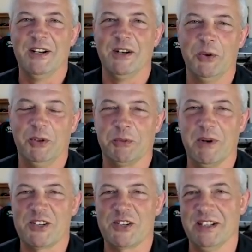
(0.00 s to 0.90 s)
old
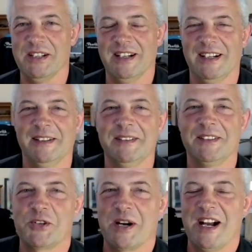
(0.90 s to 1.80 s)
Russian
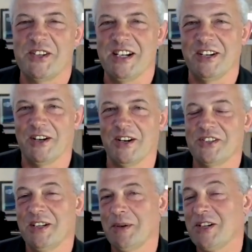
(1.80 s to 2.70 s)
trashy
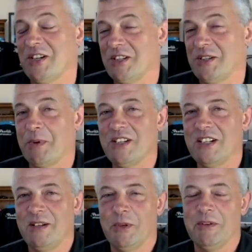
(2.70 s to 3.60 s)
cars, and there actually
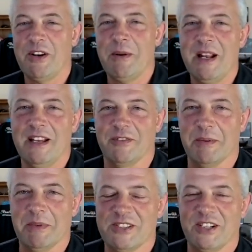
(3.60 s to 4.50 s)
surprisingly weren't very many of
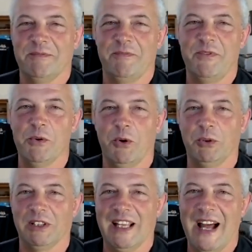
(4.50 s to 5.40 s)
them. I saw a few
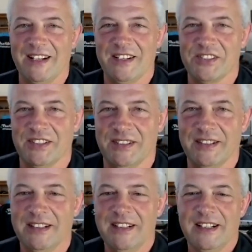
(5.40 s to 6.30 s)
old Ladas and
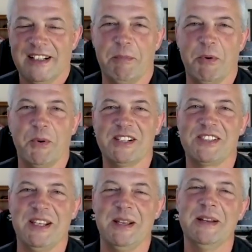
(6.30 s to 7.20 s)
a couple
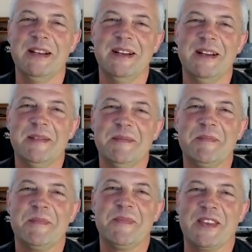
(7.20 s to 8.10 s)
rusty
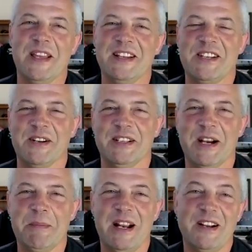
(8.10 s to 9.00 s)
things here and
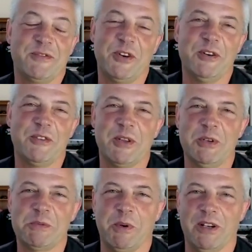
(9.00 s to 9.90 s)
there, but for the
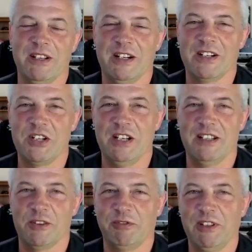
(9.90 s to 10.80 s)
most part, their
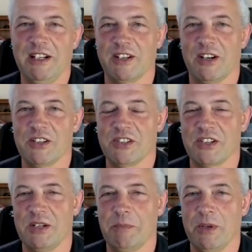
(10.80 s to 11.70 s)
fleet of cars is
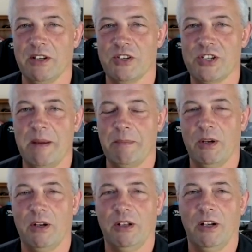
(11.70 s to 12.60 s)
actually in pretty good shape
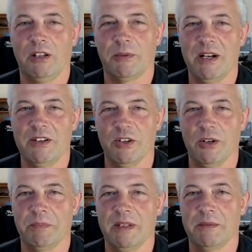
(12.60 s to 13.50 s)
all around
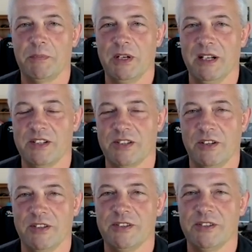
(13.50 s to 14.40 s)
Europe. They're pretty nice
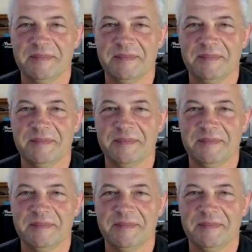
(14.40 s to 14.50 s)
cars.